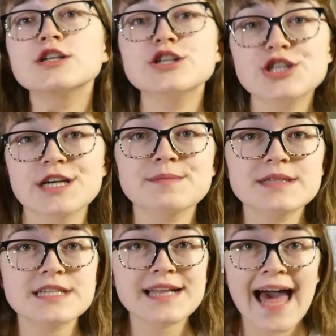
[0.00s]
Jim
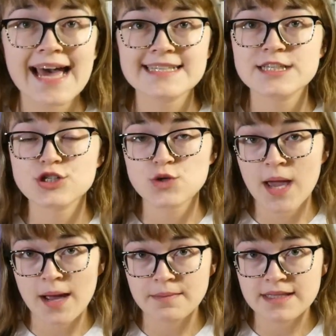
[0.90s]
still has his new
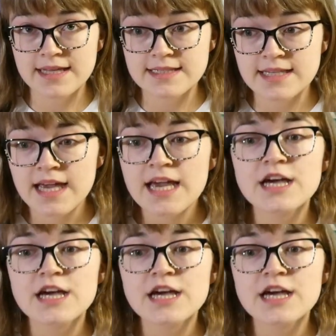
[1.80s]
amulet.